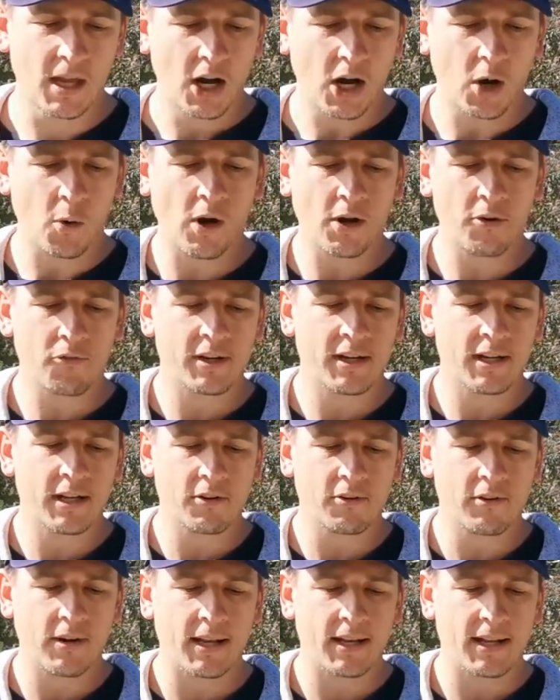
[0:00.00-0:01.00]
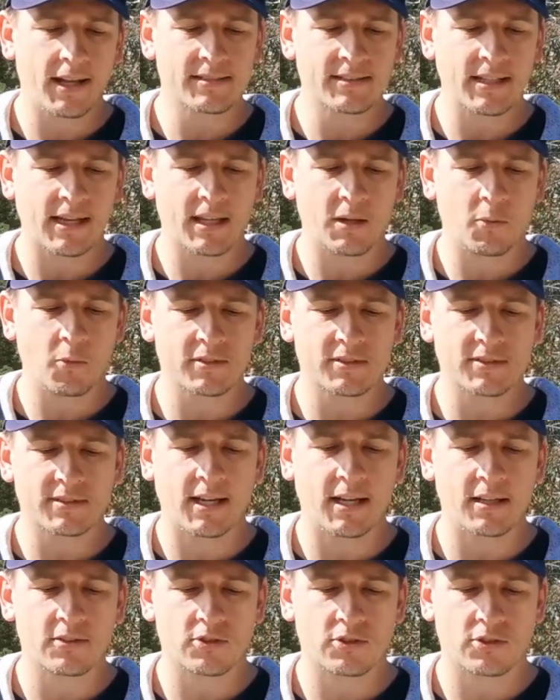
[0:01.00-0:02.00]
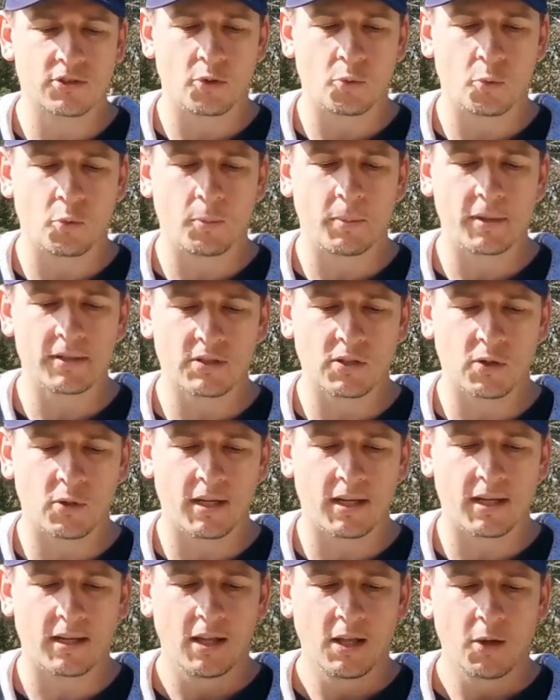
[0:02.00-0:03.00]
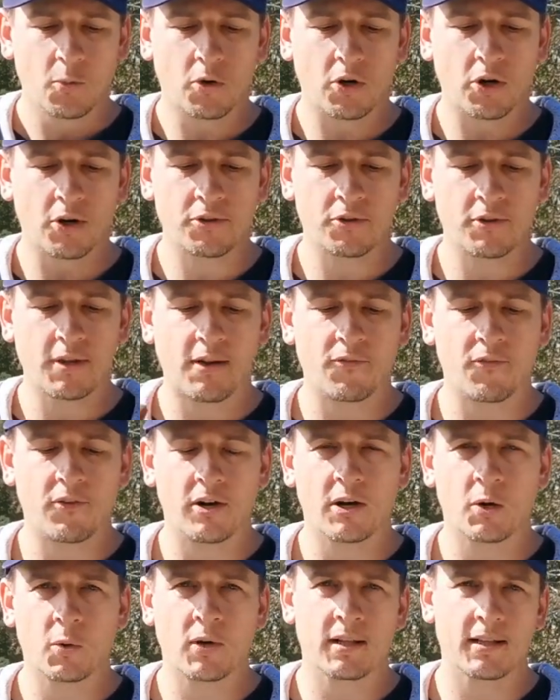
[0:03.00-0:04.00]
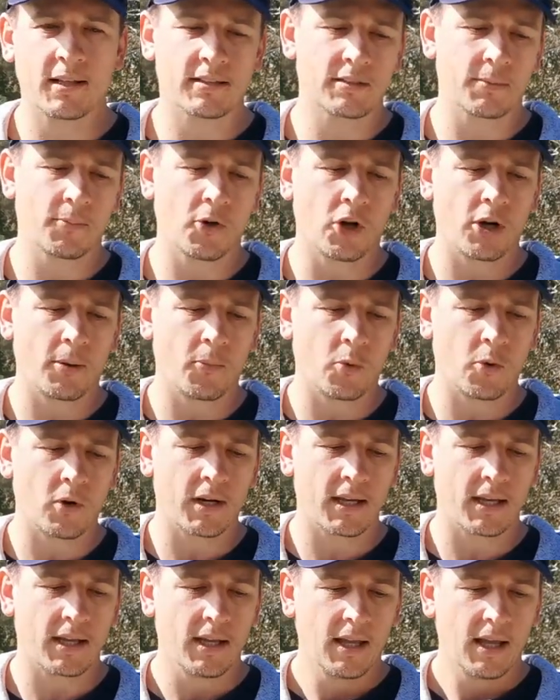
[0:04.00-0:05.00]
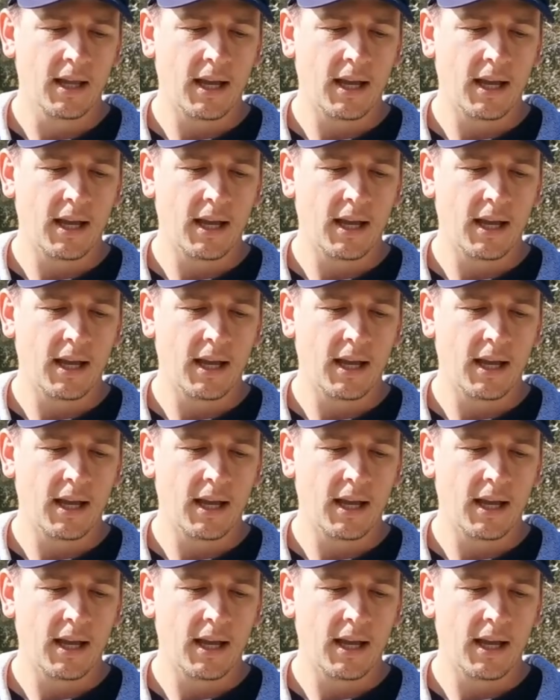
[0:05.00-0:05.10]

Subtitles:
I won't reiterate exactly what stages you will be doing. We'll go through that very quickly tomorrow morning,